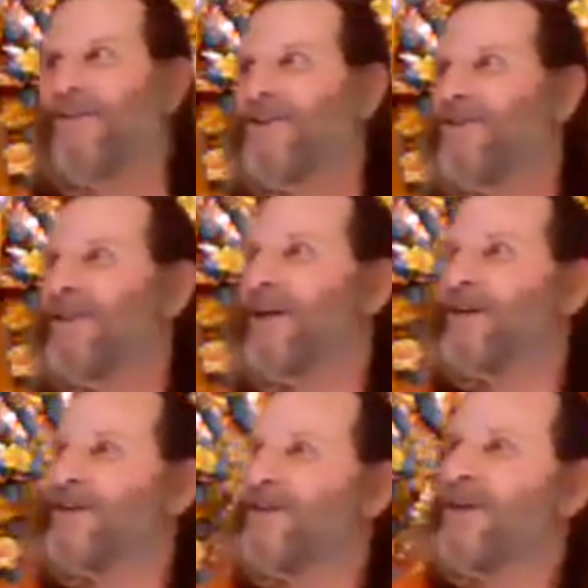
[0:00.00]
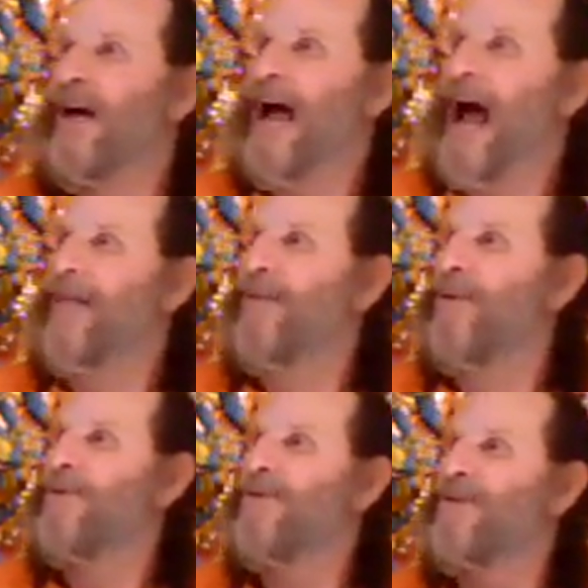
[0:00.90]
the six. And
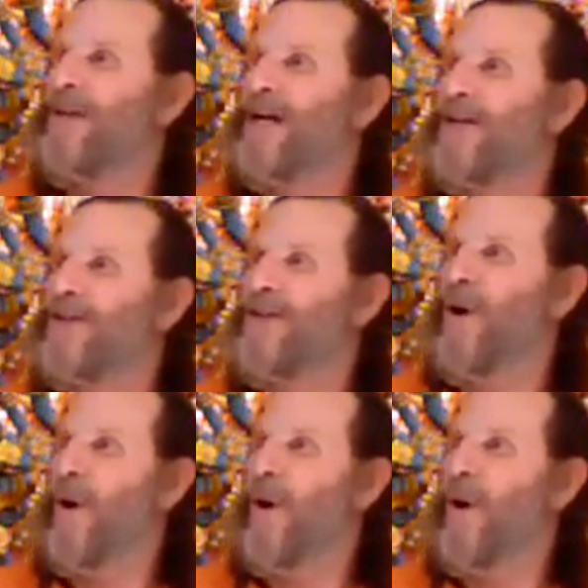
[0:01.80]
those six